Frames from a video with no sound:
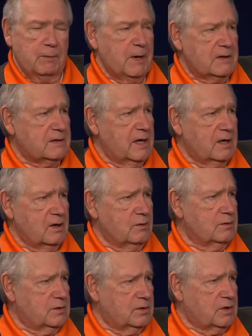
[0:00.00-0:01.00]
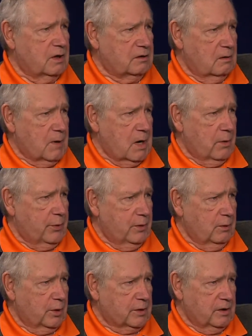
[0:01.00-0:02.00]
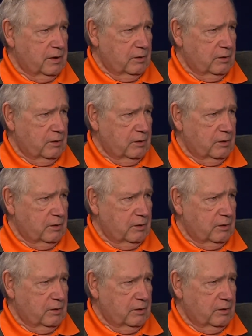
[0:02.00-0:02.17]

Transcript: the best they can do is just shut their mouth and look the